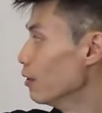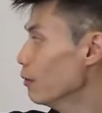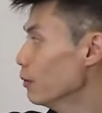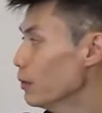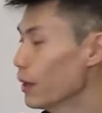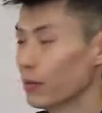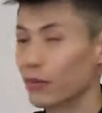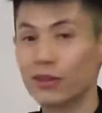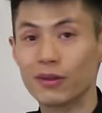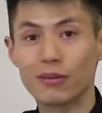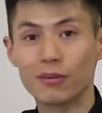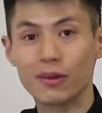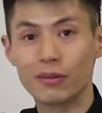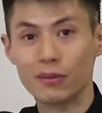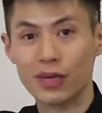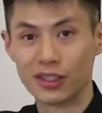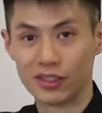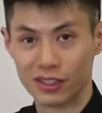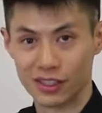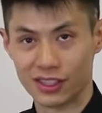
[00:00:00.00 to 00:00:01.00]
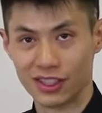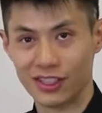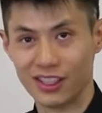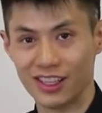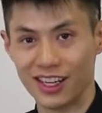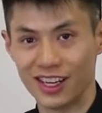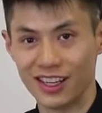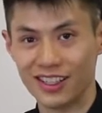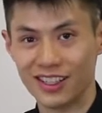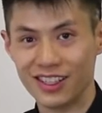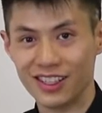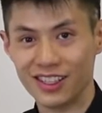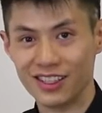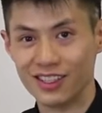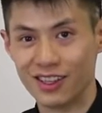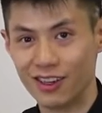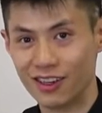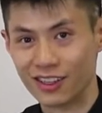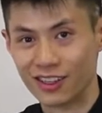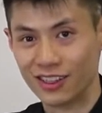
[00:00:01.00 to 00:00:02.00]
Remember? Back to the center line.
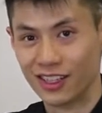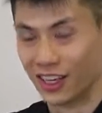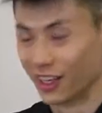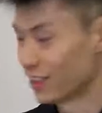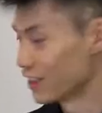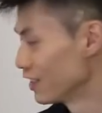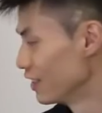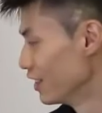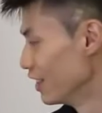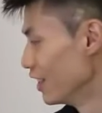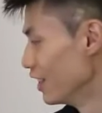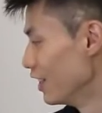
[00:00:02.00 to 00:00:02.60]
It all connects.